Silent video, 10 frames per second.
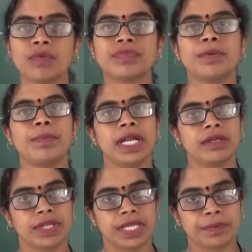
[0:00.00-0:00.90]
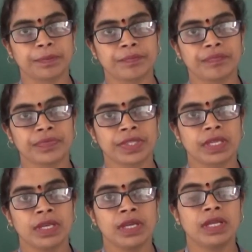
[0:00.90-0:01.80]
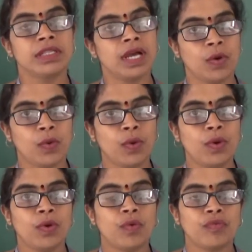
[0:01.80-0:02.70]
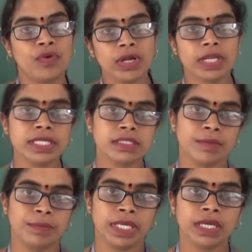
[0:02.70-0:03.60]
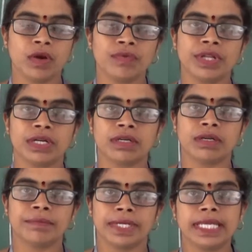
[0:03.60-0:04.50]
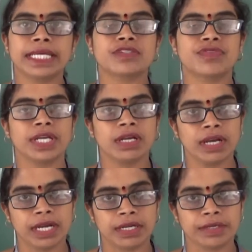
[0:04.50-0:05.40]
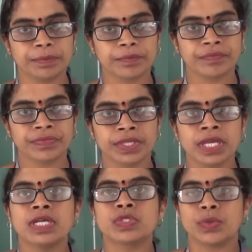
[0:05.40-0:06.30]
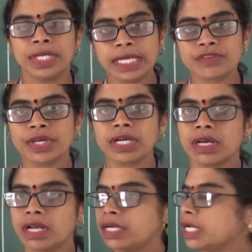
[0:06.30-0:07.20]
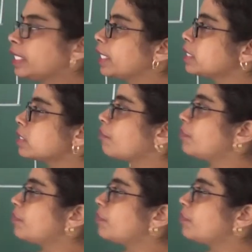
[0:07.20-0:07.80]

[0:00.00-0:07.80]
of the battery. Now, what is the meaning of the term electric current? So, electric current, it is a